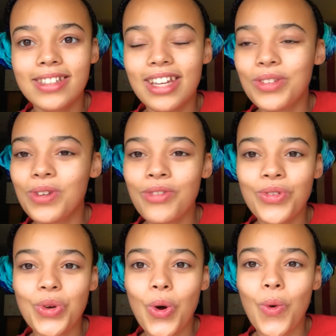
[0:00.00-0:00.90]
and you never
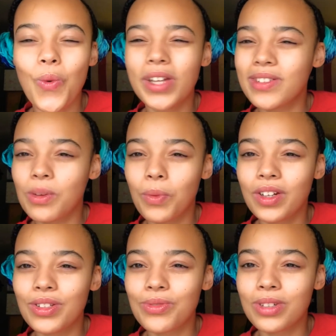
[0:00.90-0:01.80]
know what someone
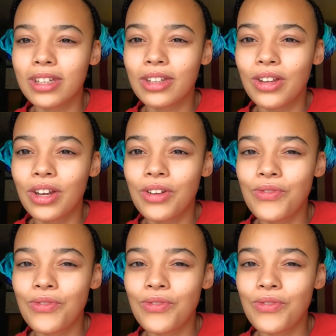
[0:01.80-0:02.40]
is really looking